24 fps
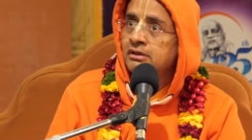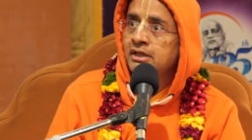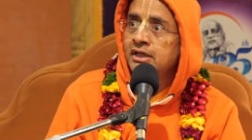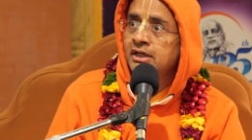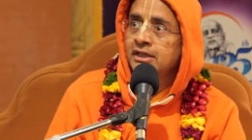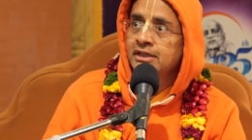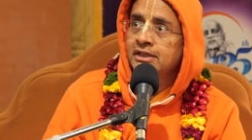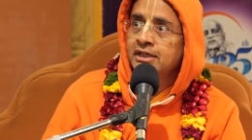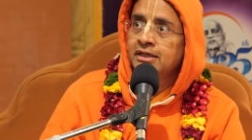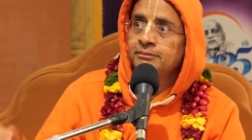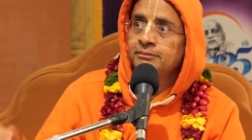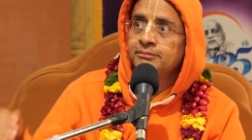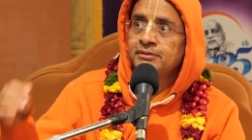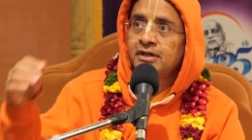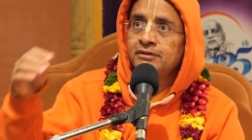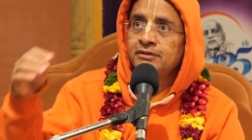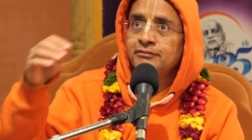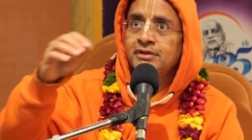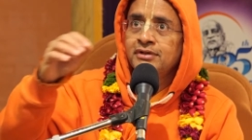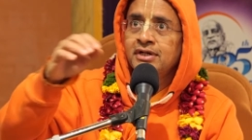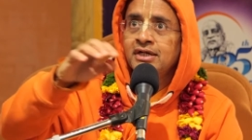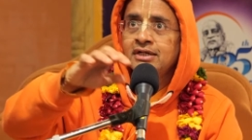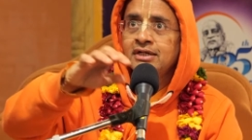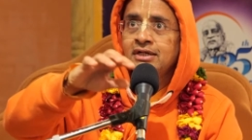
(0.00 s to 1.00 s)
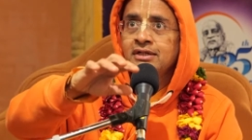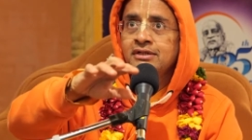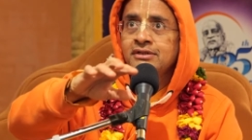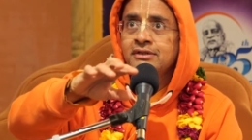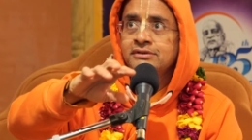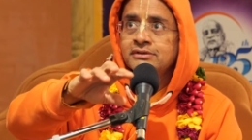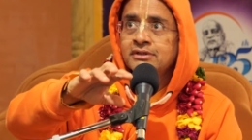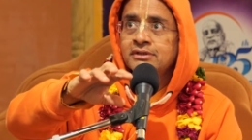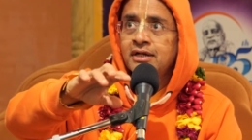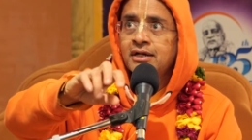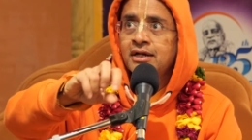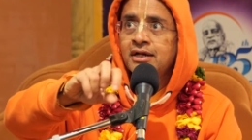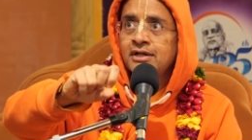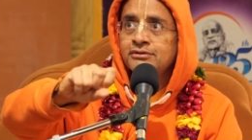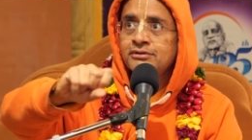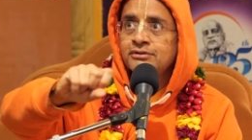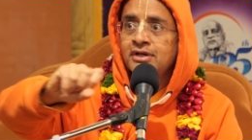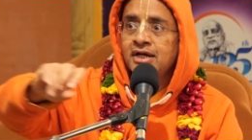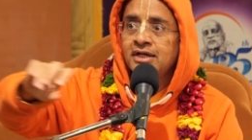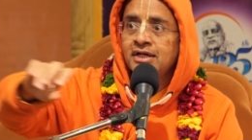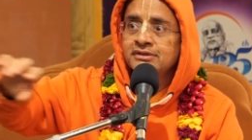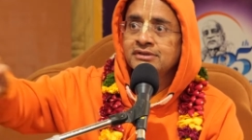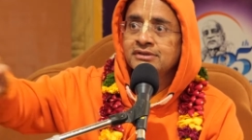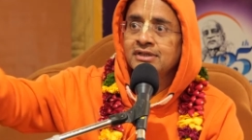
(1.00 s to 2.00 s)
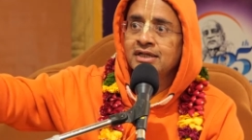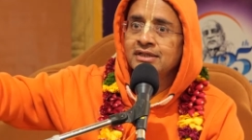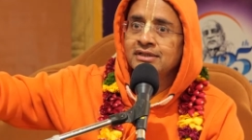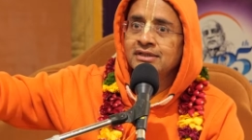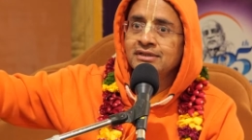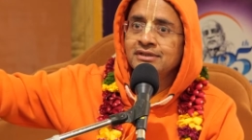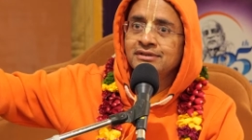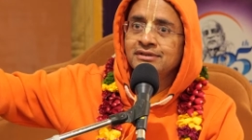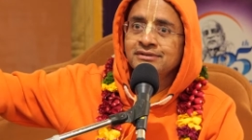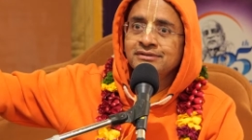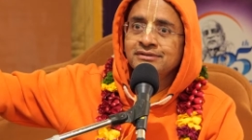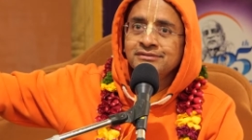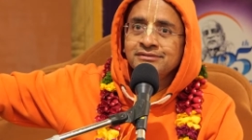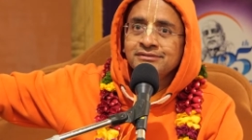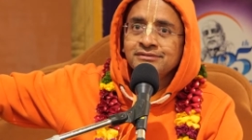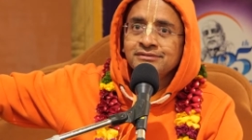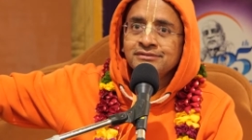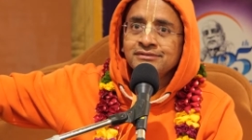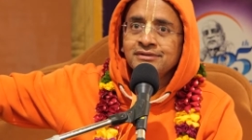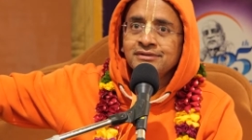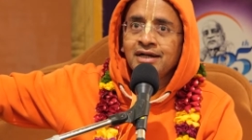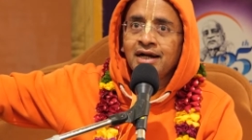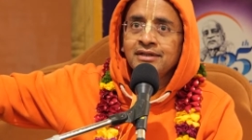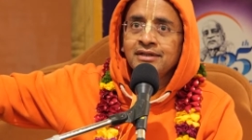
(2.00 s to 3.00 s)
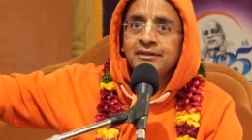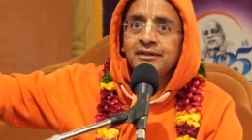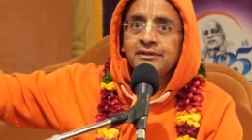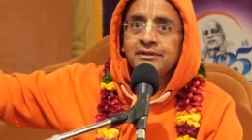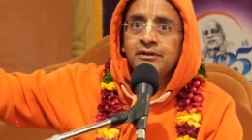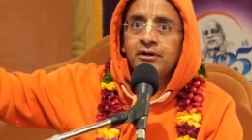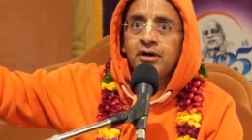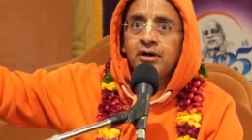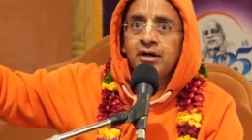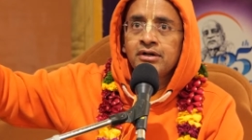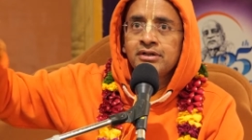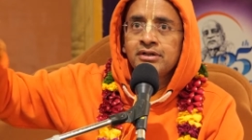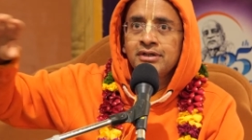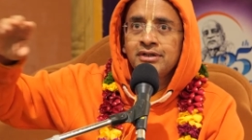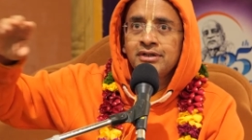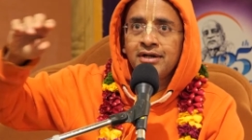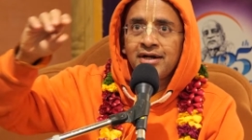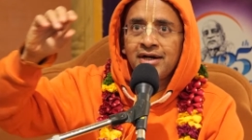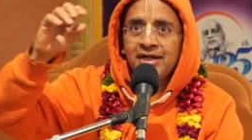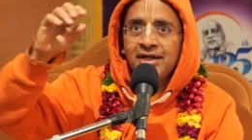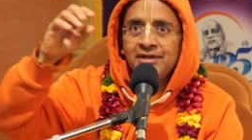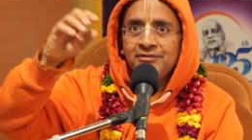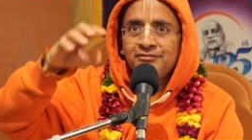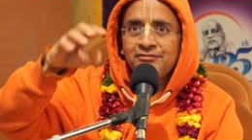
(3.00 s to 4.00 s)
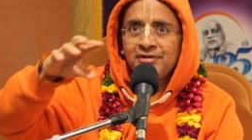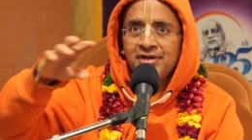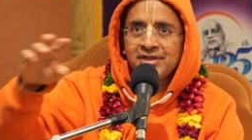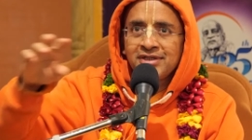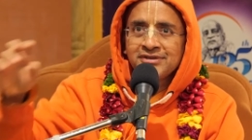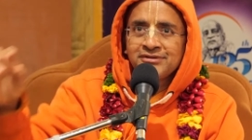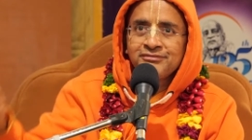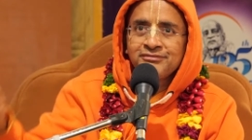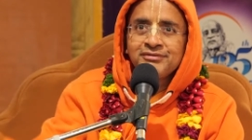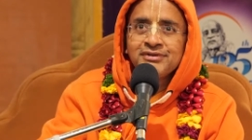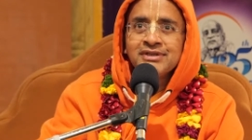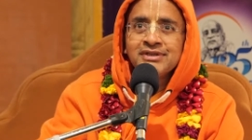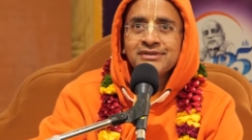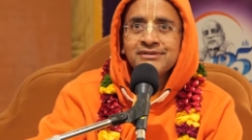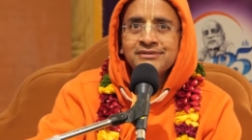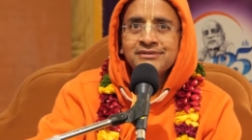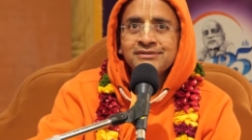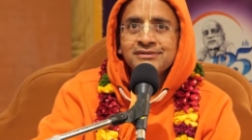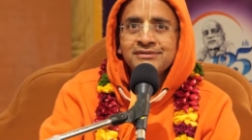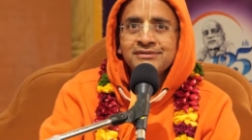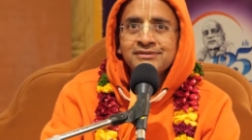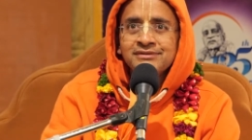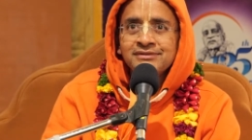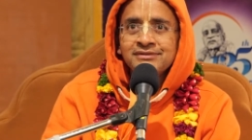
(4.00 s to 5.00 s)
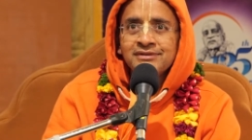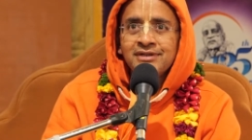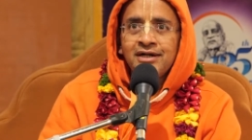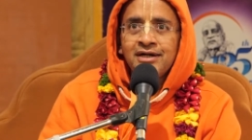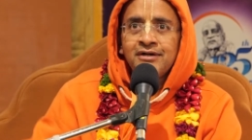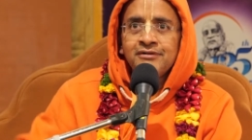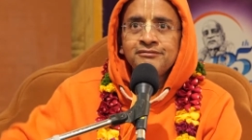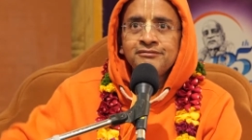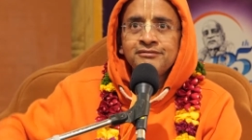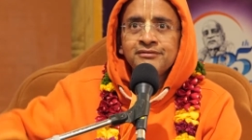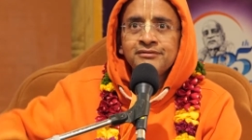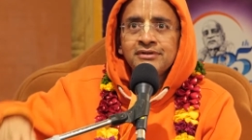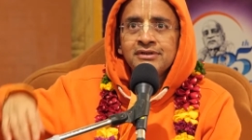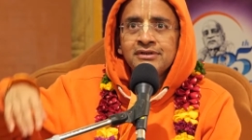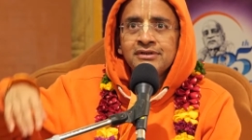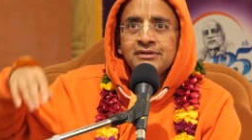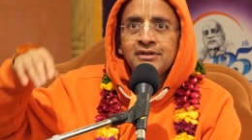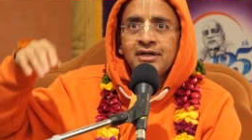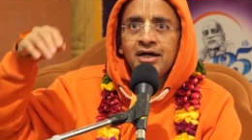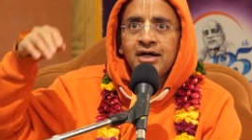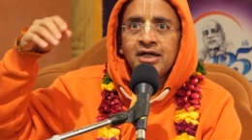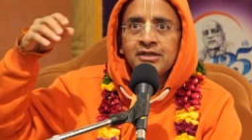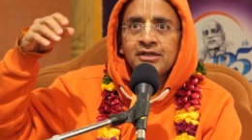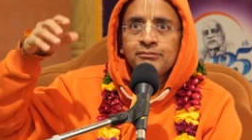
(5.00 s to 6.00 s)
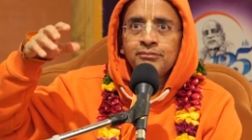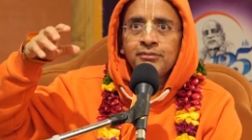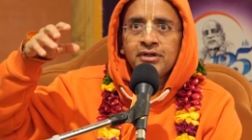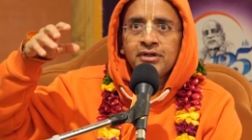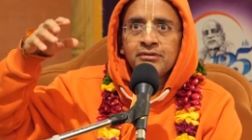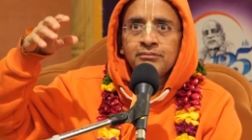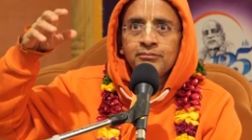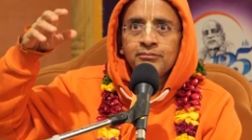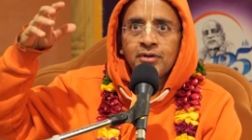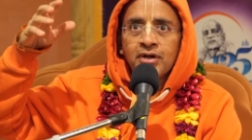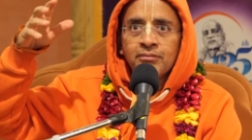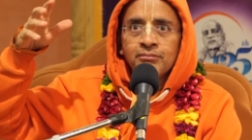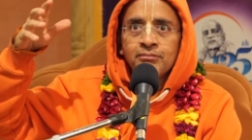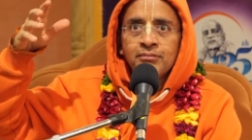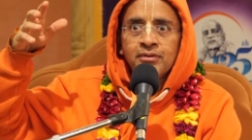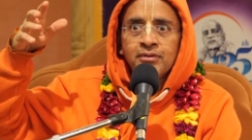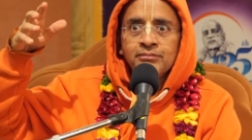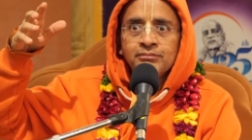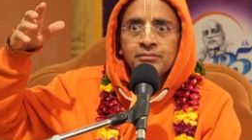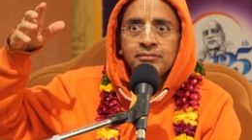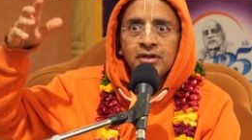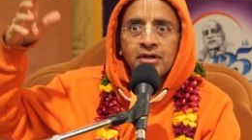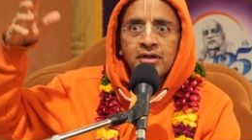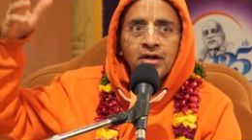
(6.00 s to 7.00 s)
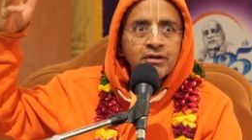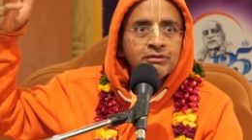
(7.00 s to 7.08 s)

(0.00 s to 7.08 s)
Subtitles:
They keep conveniently Krishna and Arjuna aside. And they talk dry philosophy of Atman, Brahman